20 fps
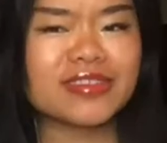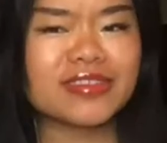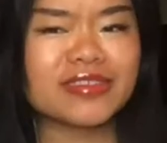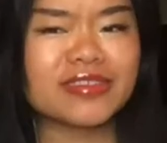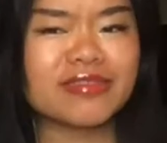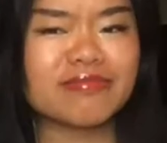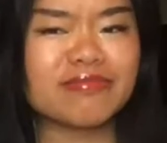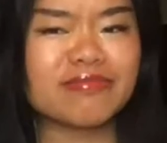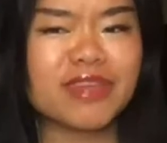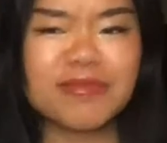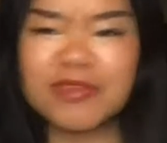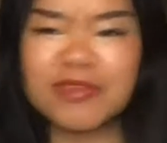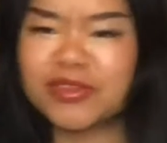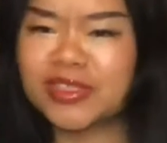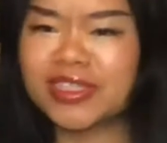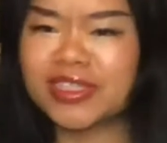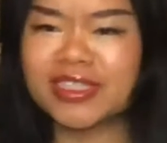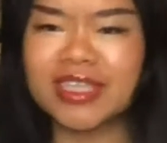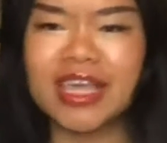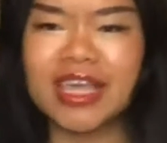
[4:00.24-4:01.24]
maybe you
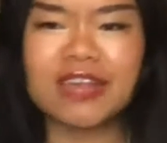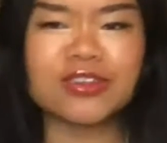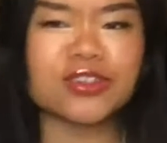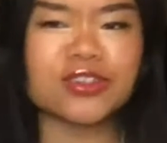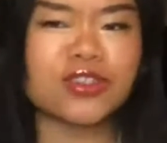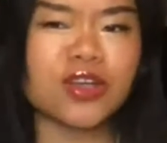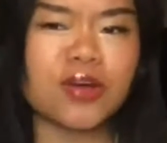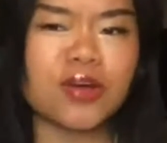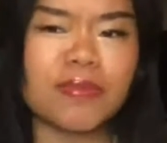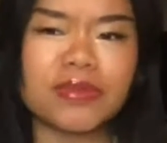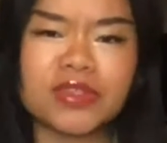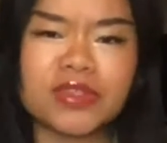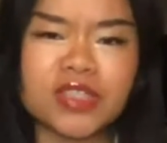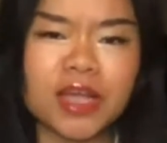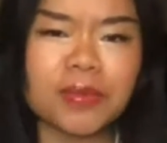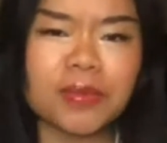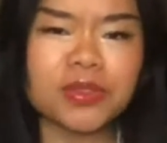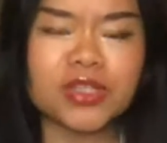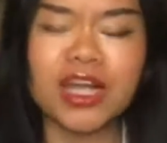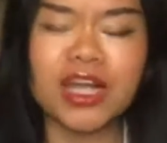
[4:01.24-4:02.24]
just can't stop
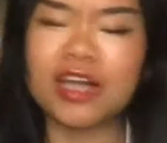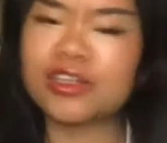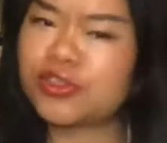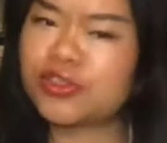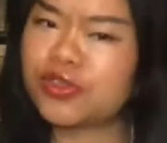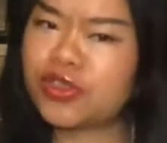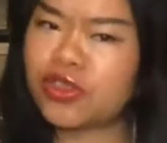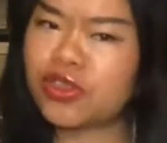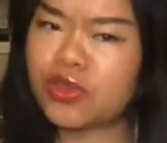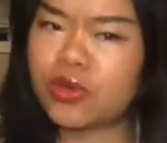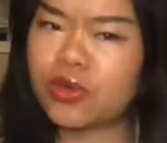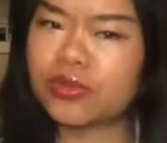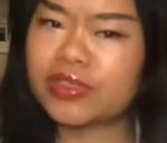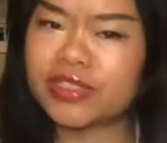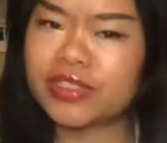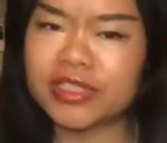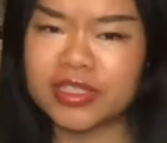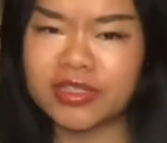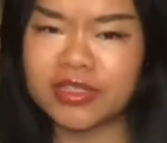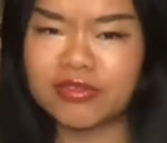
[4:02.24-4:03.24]
sabotage
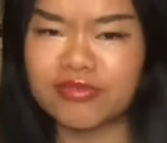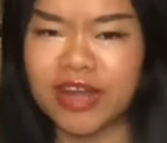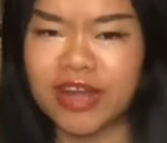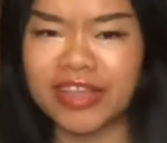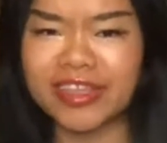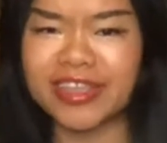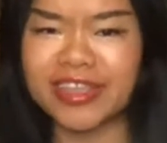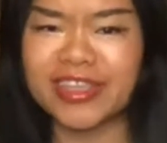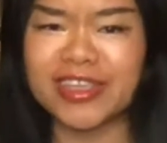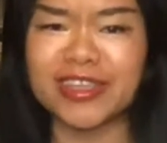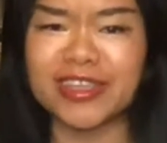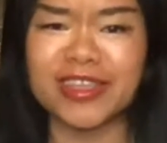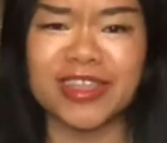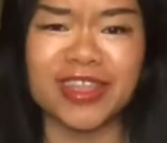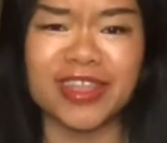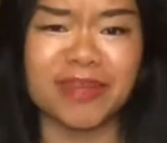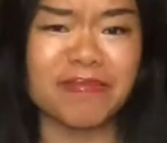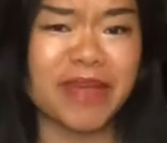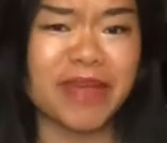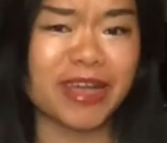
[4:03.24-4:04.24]
thoughts running in
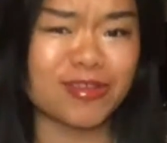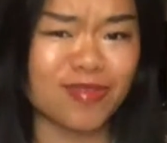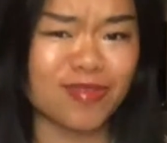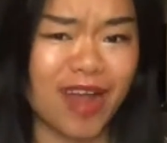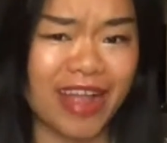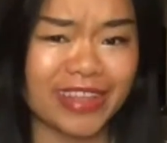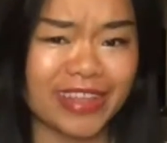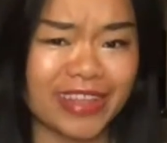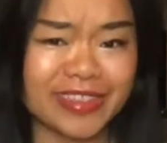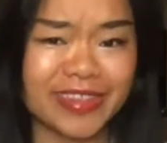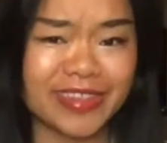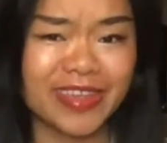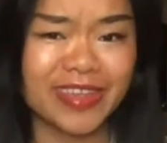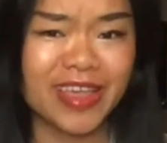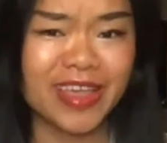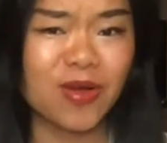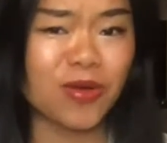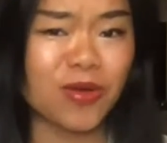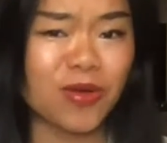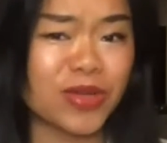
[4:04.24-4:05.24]
the background,
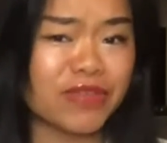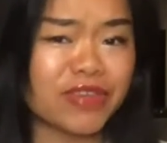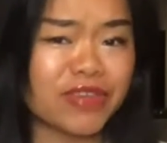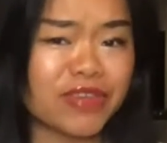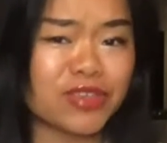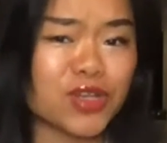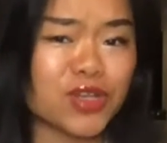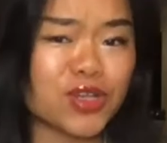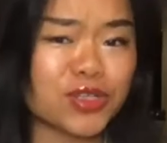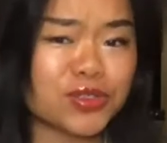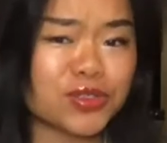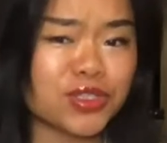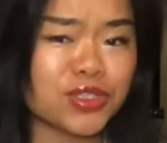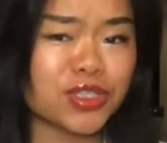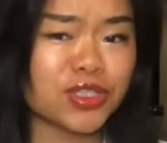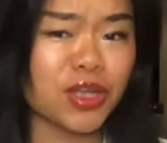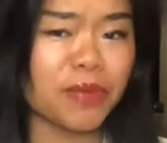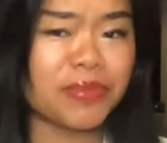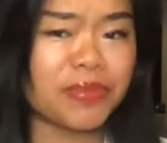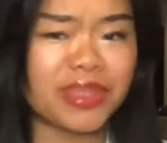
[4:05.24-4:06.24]
or even try to
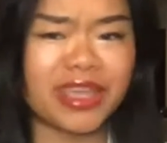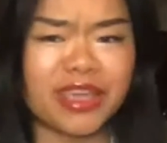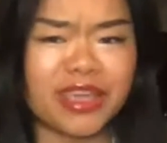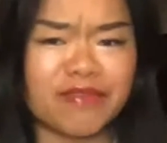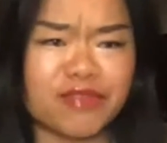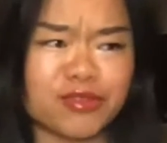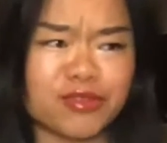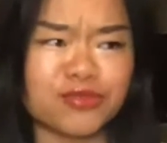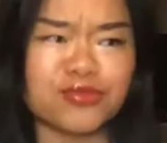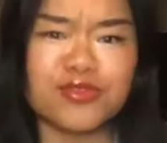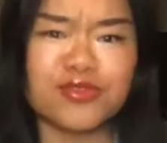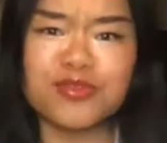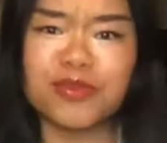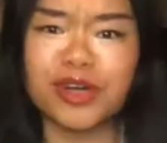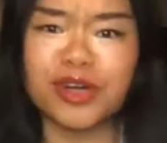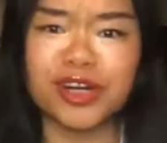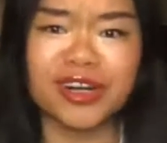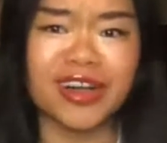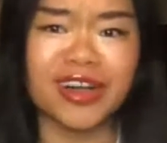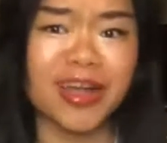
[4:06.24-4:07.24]
stop thinking of a
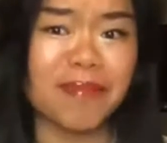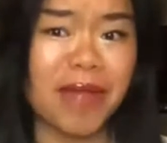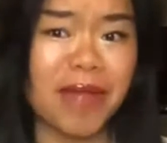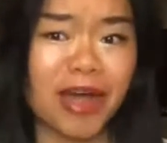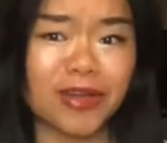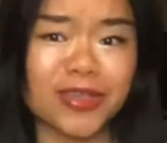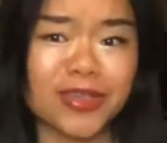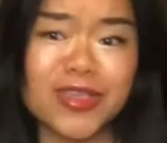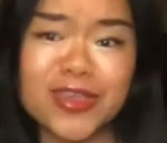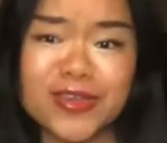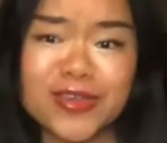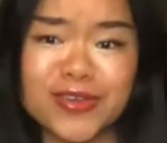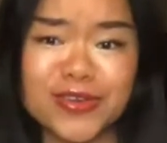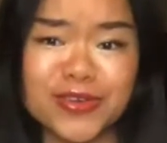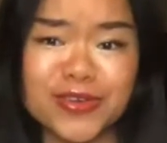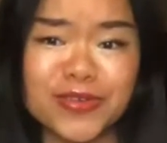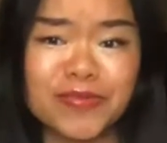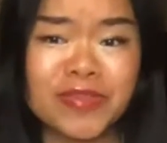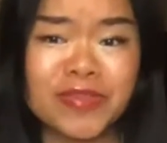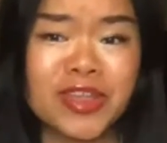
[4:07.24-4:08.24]
rumor about
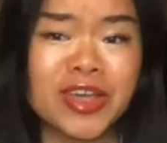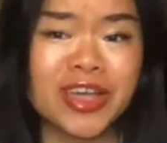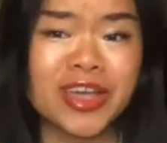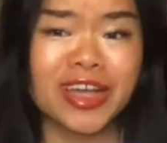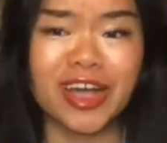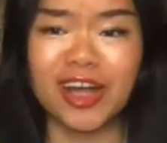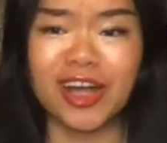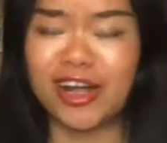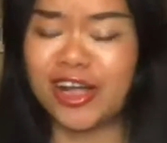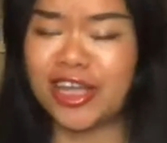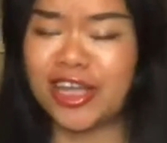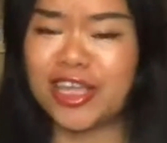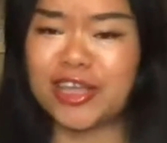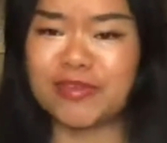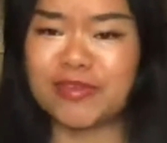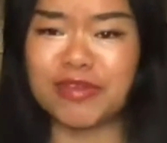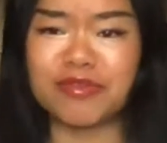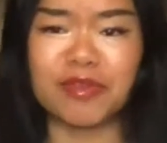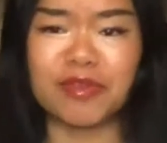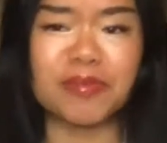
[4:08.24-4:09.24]
you,
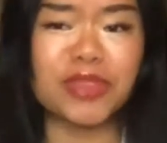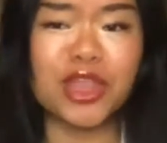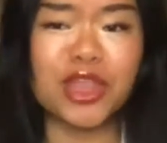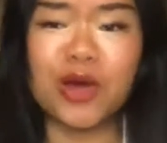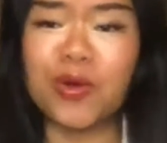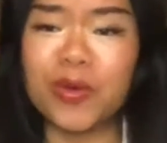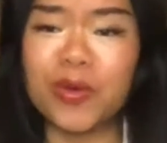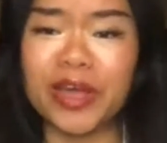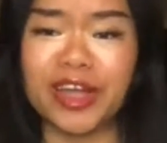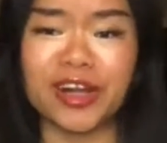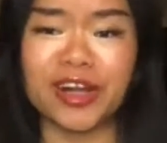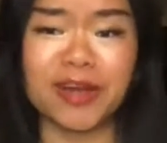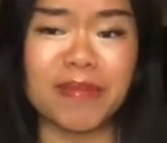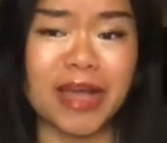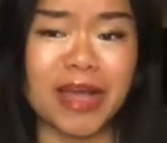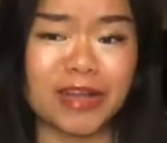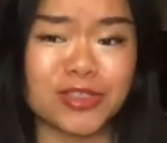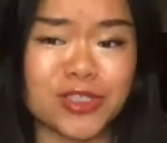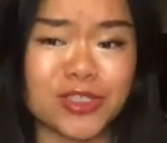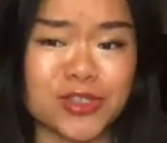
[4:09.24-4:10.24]
hearing from nowhere
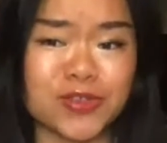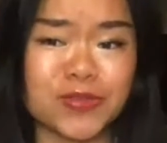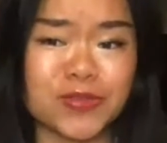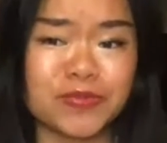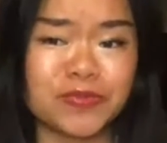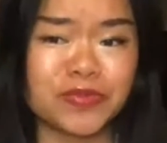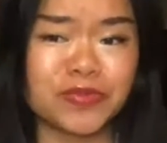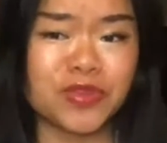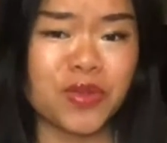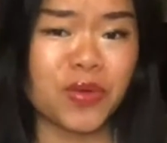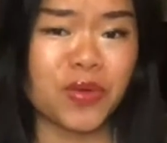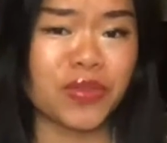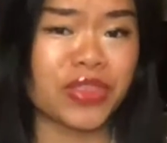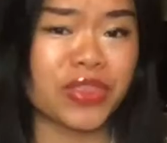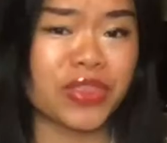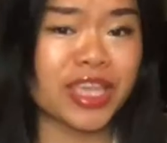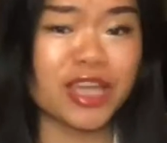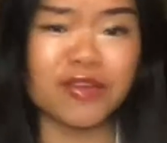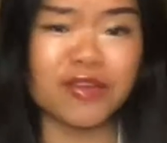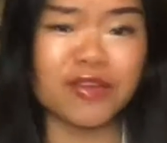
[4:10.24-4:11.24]
about you, or
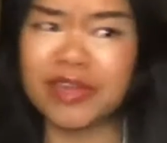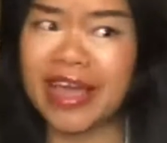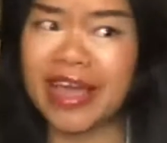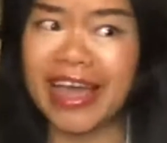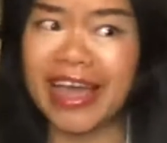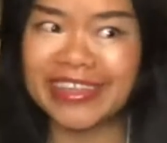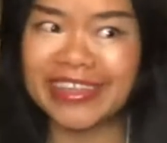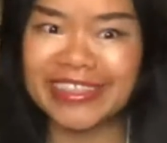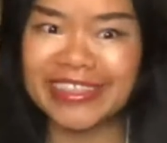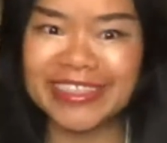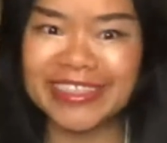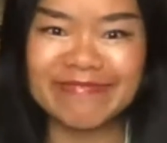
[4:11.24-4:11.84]
thinking of your ex.